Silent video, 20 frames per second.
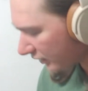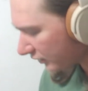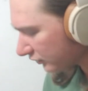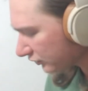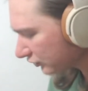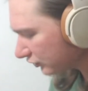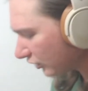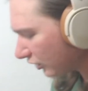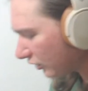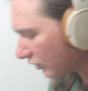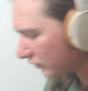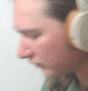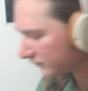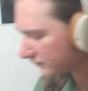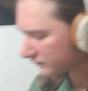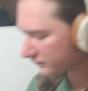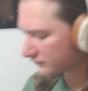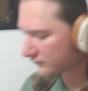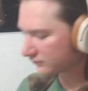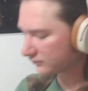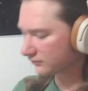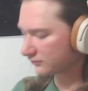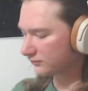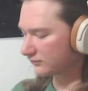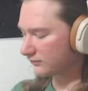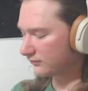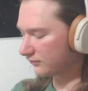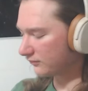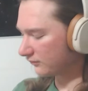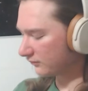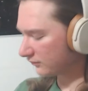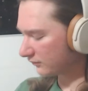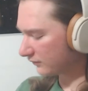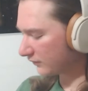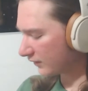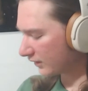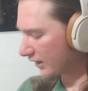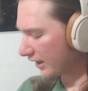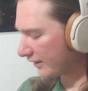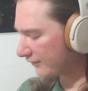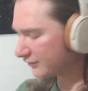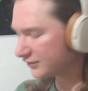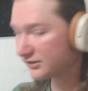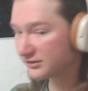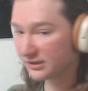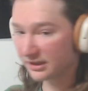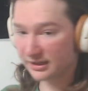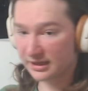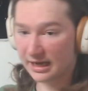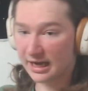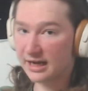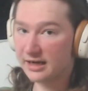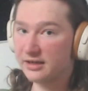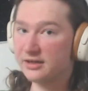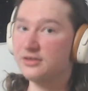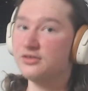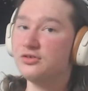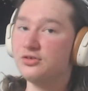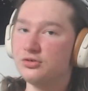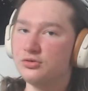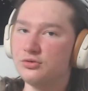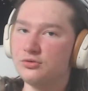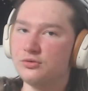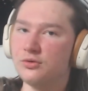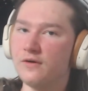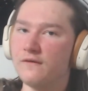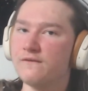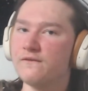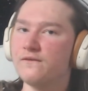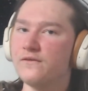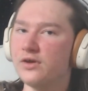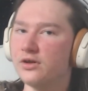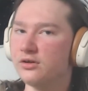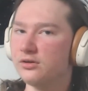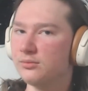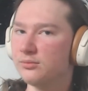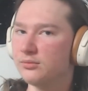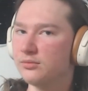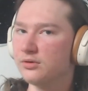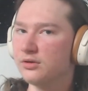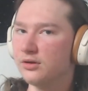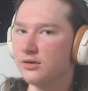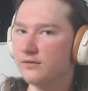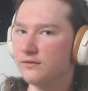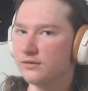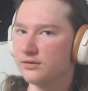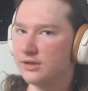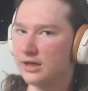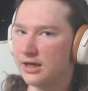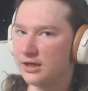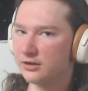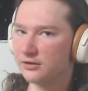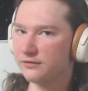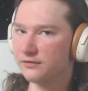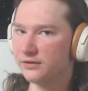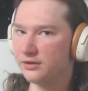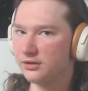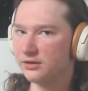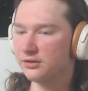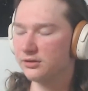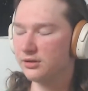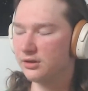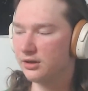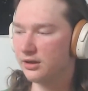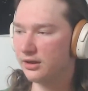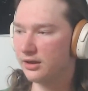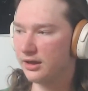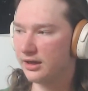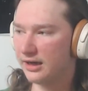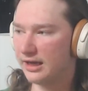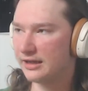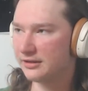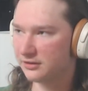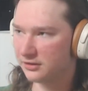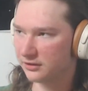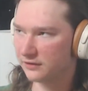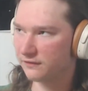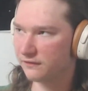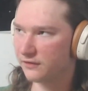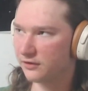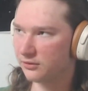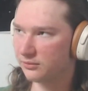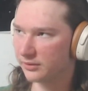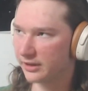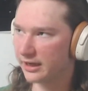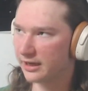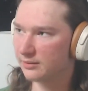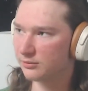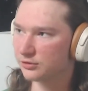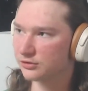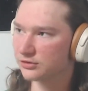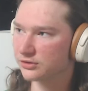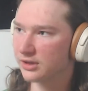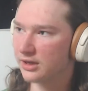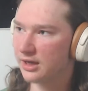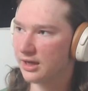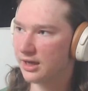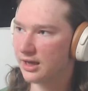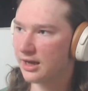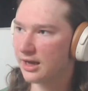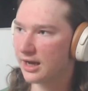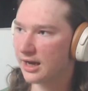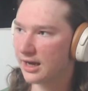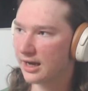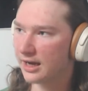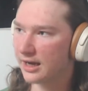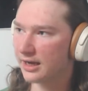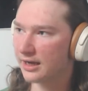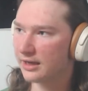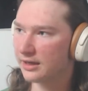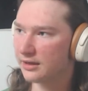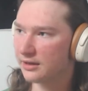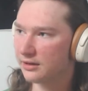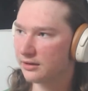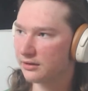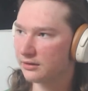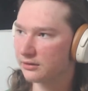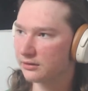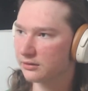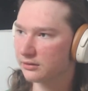So ever since I got into film photography and antique film cameras, I